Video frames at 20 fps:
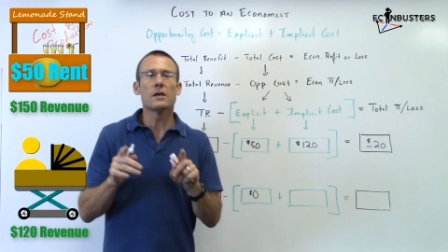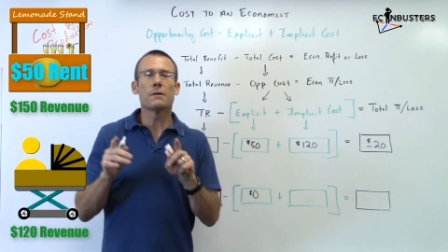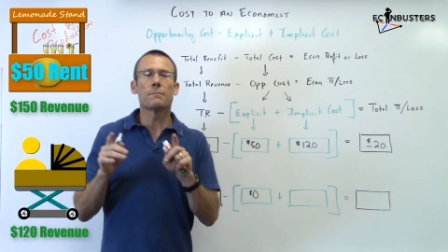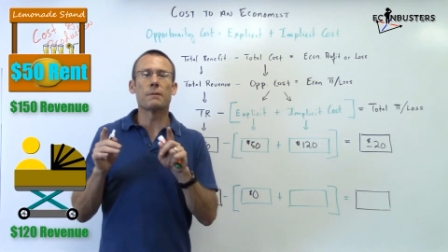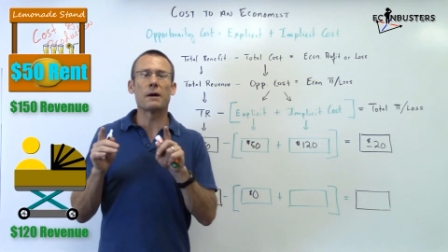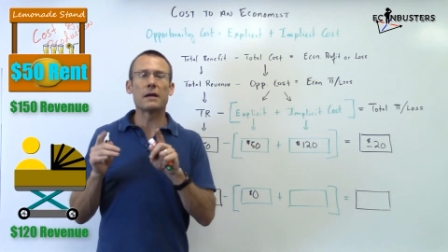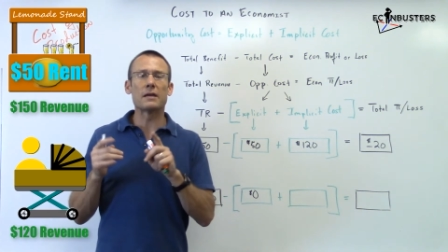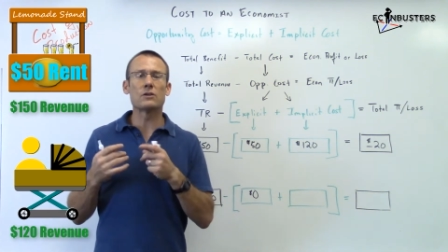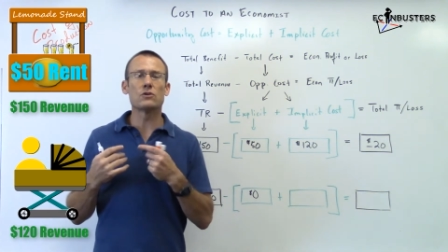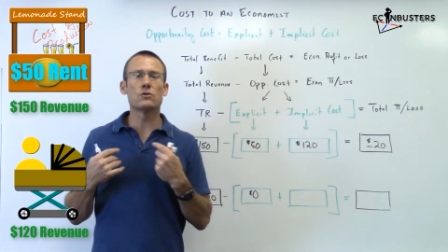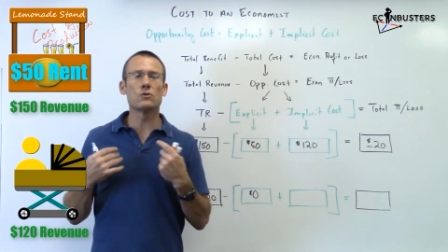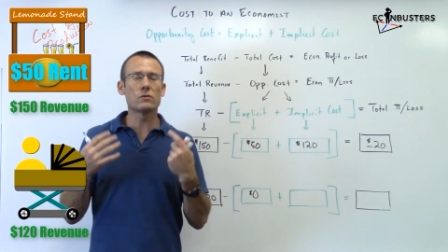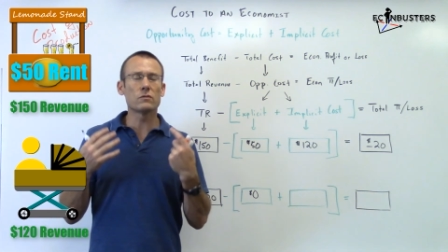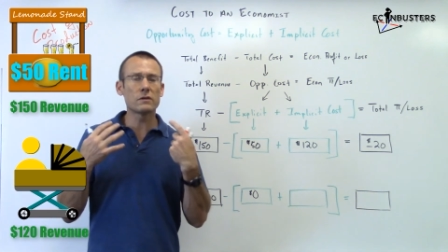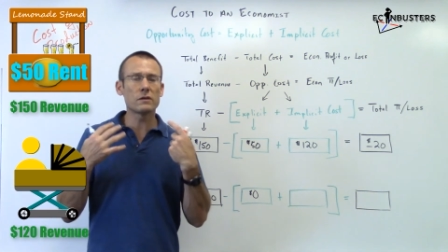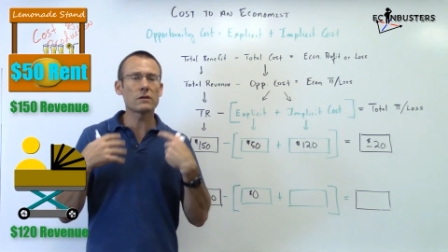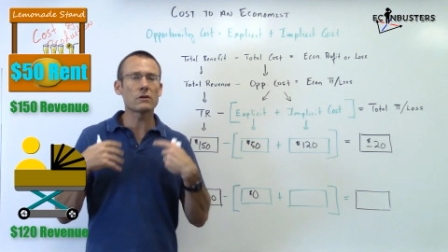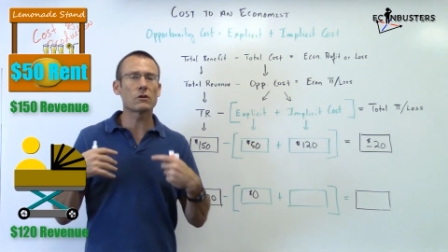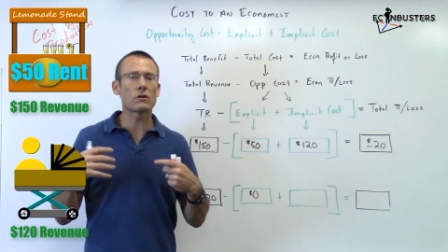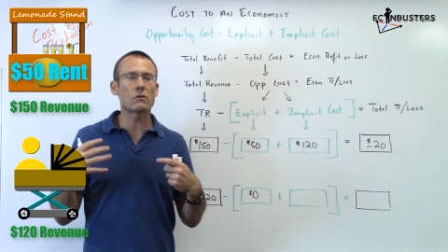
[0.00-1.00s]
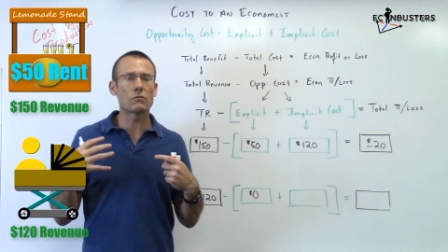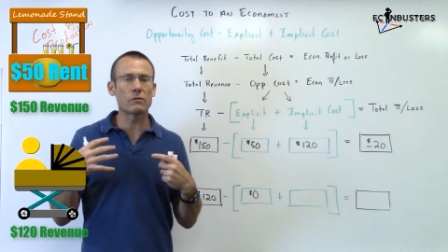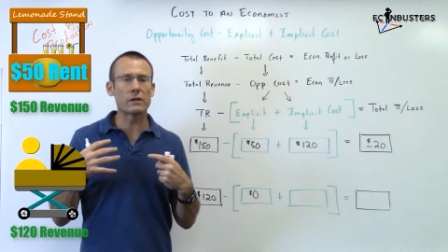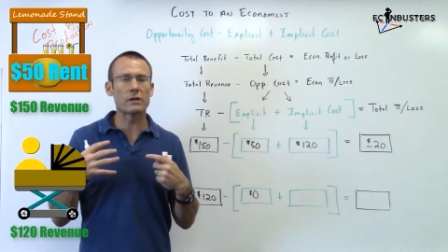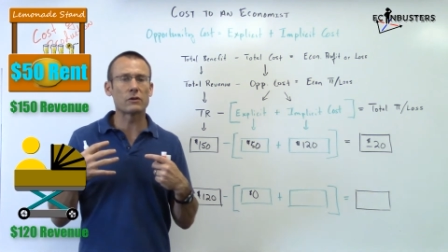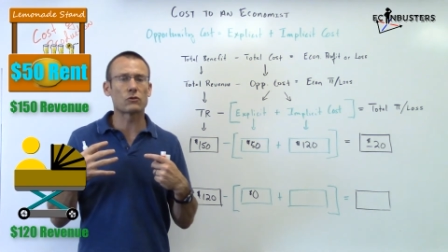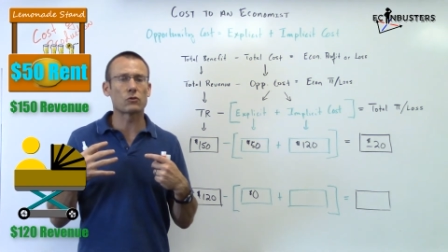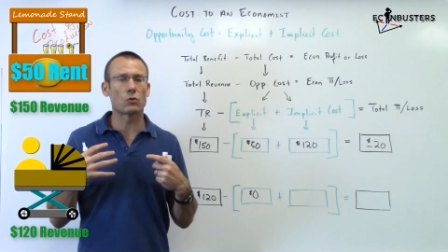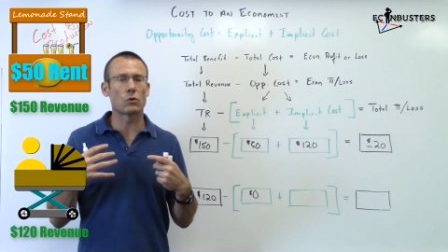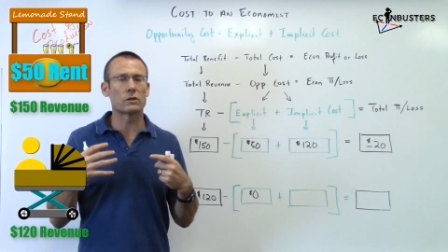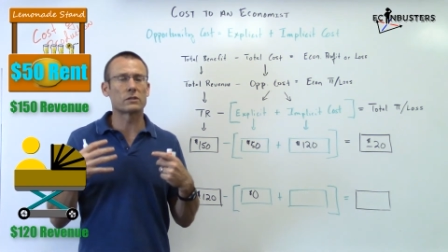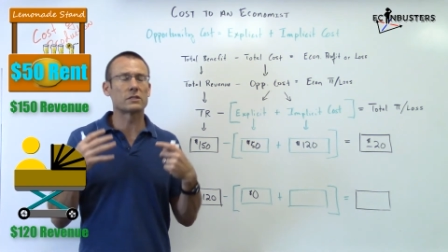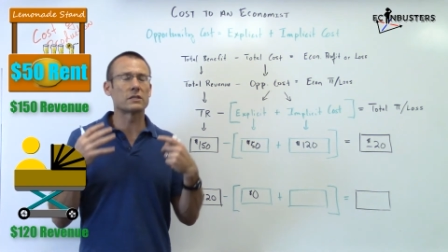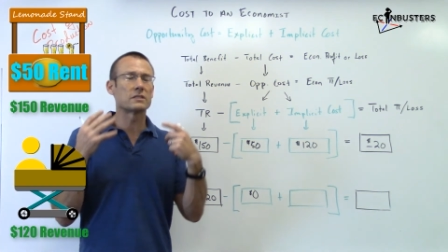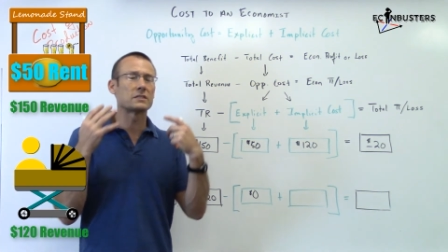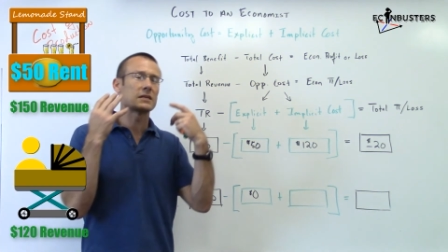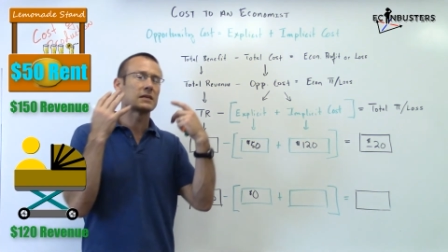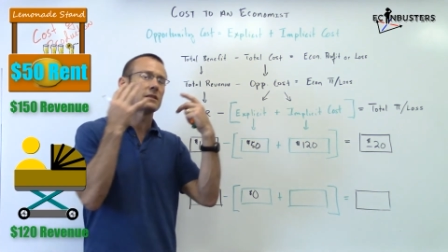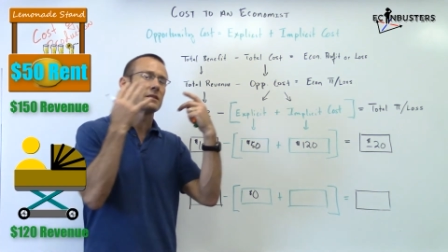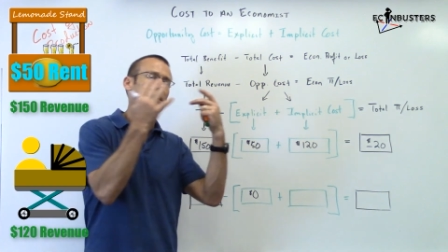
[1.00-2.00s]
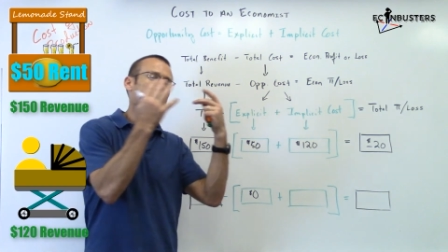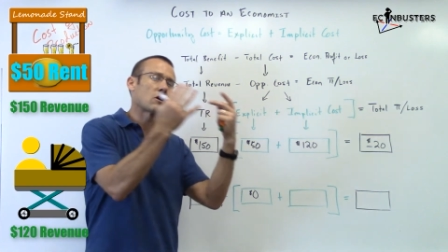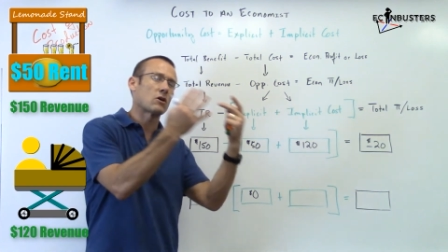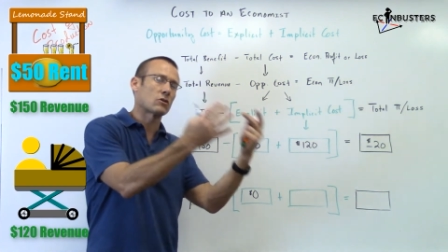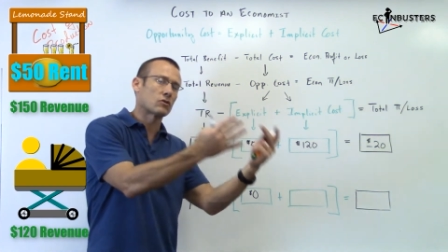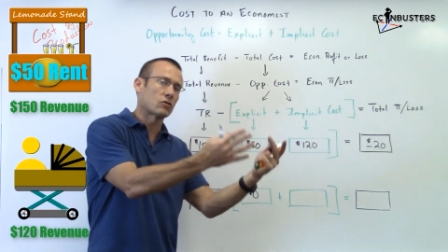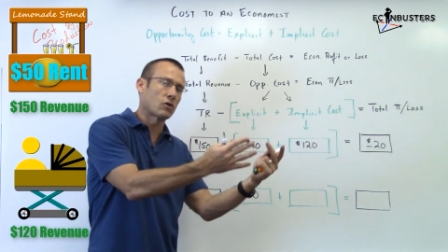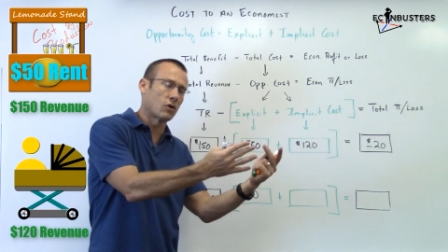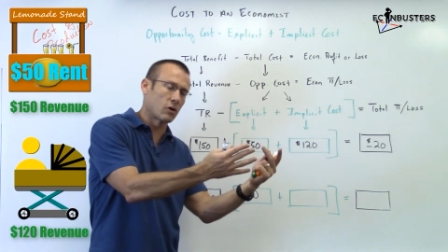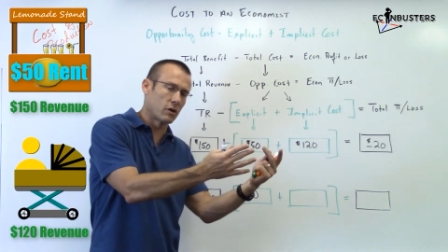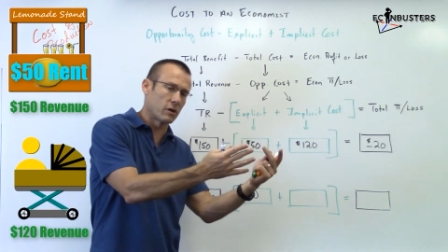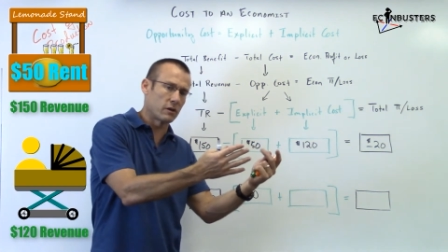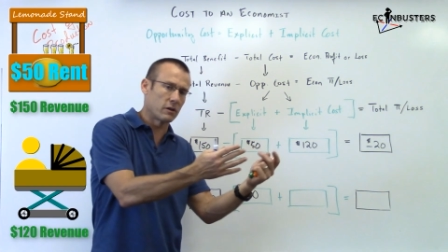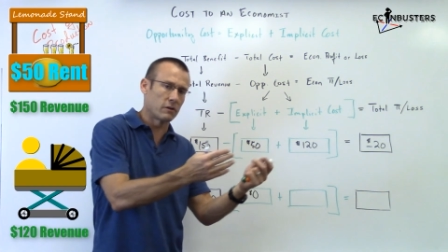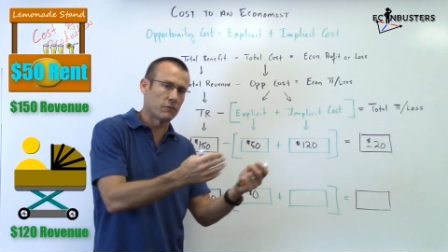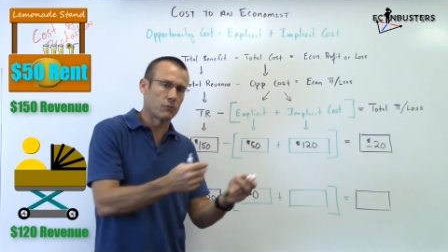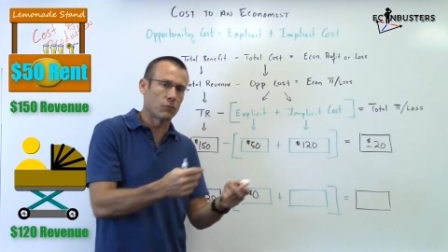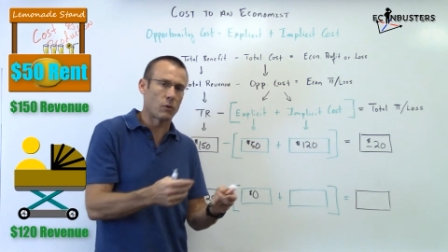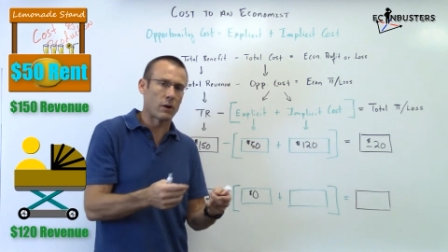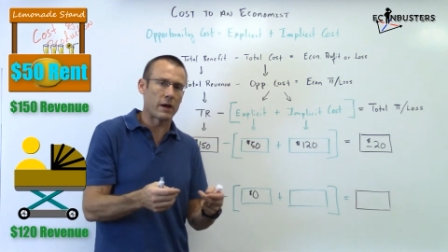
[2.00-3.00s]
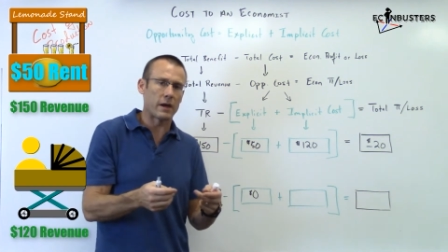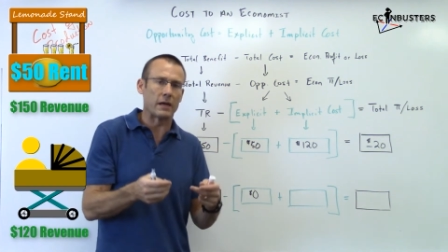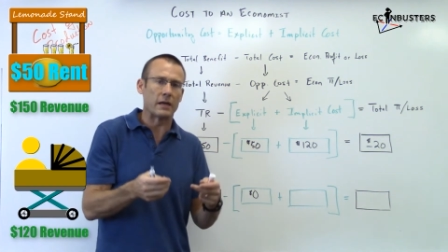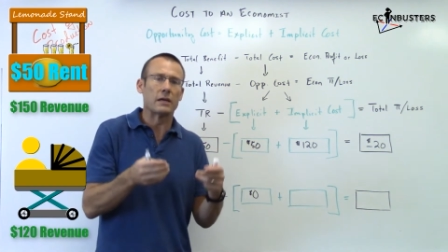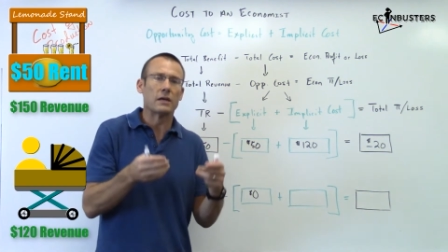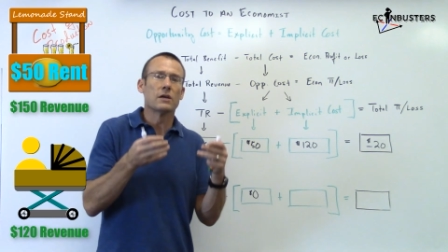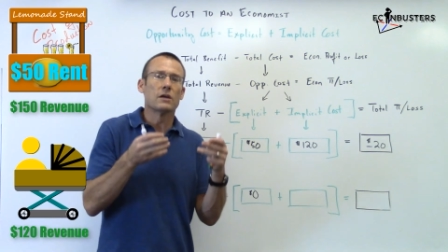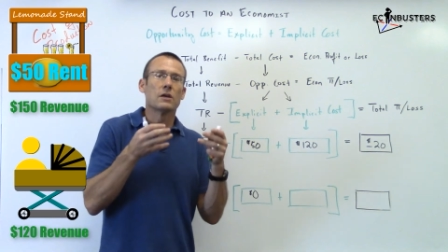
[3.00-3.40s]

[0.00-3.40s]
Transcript: by using her resources in the alternative way.